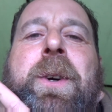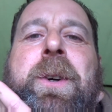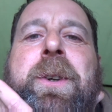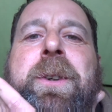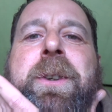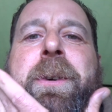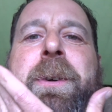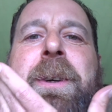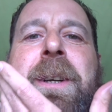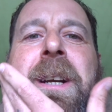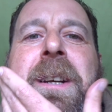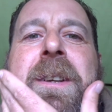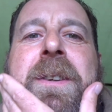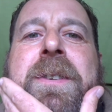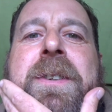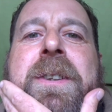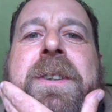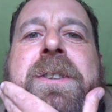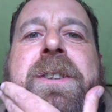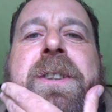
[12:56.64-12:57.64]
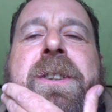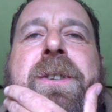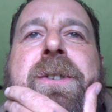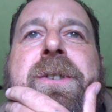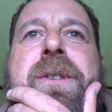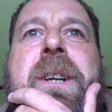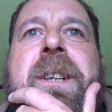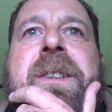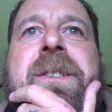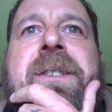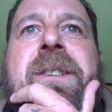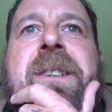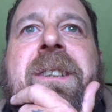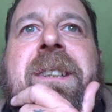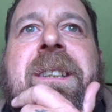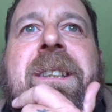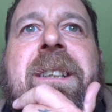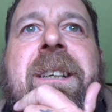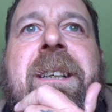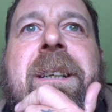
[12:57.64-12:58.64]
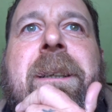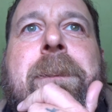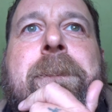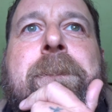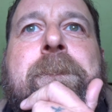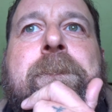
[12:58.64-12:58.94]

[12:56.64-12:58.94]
go doing anything too drastic yet